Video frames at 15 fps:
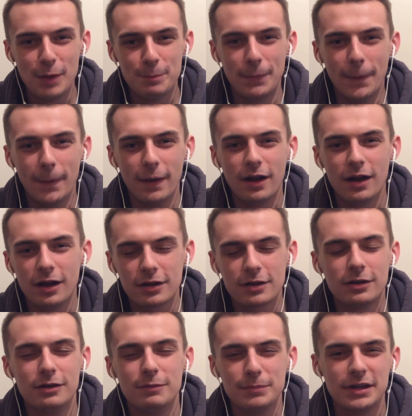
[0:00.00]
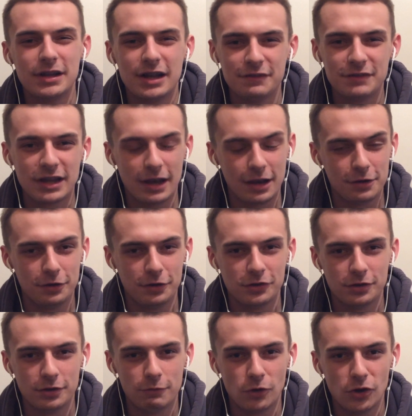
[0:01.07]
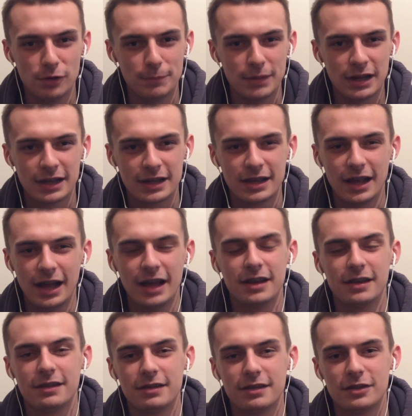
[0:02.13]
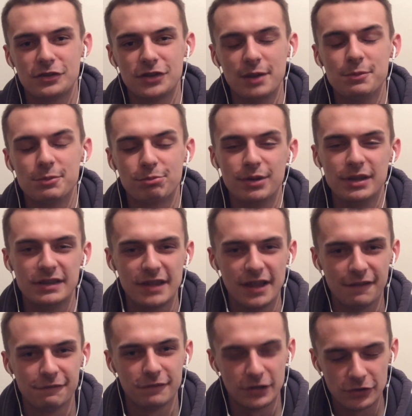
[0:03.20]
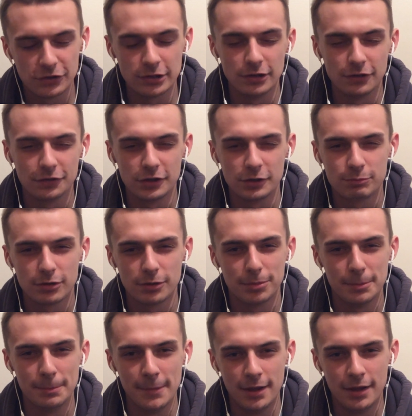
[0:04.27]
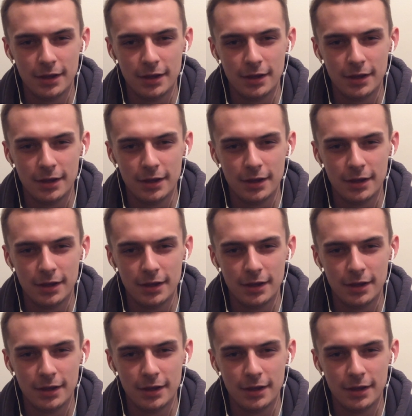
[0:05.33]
but I can't bear having Alan Hutton at right back, and James Bree definitely solves this problem.